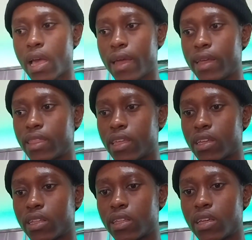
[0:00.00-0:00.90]
and I
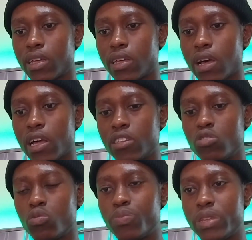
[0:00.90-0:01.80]
think at
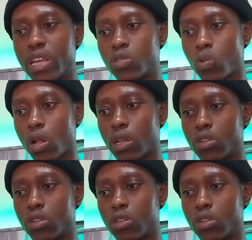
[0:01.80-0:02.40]
UP as well.